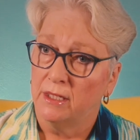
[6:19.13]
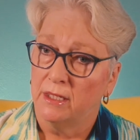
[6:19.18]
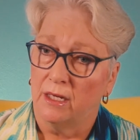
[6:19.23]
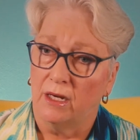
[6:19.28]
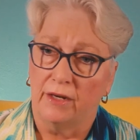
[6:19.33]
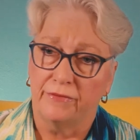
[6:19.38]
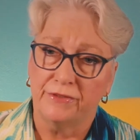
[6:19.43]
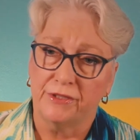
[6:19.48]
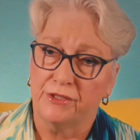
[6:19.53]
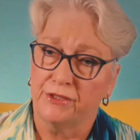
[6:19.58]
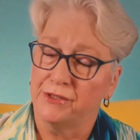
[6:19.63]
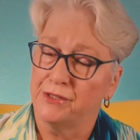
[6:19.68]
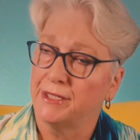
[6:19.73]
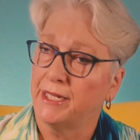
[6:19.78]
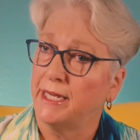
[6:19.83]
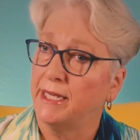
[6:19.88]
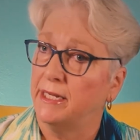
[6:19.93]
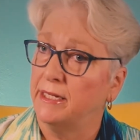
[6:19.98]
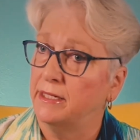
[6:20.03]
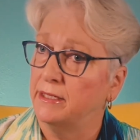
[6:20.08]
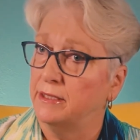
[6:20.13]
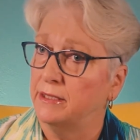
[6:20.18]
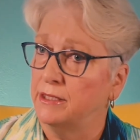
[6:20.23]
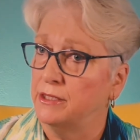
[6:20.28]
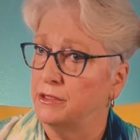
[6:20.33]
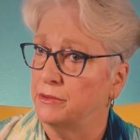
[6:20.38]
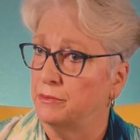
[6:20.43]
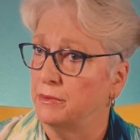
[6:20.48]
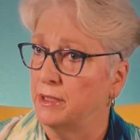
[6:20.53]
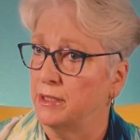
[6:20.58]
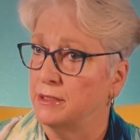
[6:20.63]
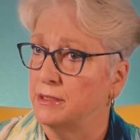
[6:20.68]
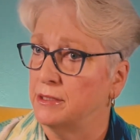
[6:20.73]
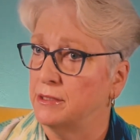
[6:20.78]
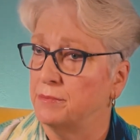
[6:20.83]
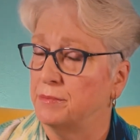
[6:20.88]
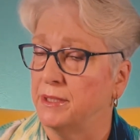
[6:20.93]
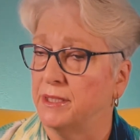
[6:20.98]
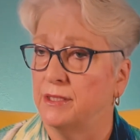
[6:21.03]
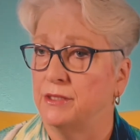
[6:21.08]
Officers hated these runs
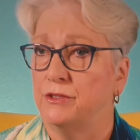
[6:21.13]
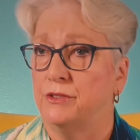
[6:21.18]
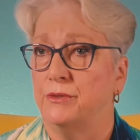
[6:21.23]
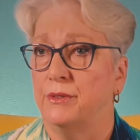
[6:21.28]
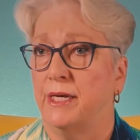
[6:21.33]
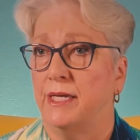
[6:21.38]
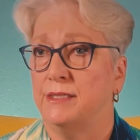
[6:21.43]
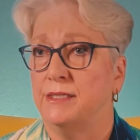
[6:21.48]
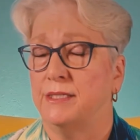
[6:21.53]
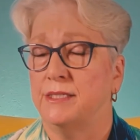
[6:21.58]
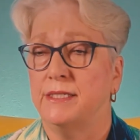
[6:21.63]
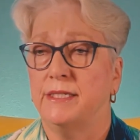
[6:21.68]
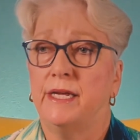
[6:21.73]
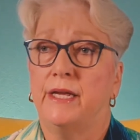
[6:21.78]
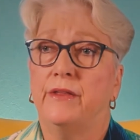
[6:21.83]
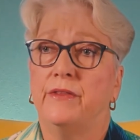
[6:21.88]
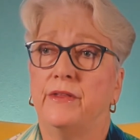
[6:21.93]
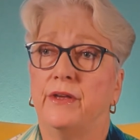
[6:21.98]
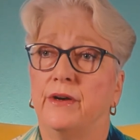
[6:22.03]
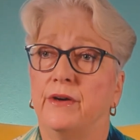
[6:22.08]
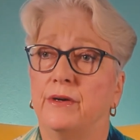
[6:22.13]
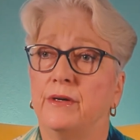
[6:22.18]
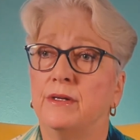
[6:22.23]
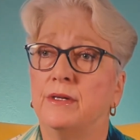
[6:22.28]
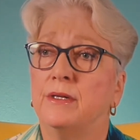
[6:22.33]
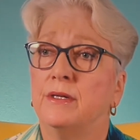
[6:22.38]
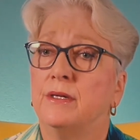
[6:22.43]
because you had to stay there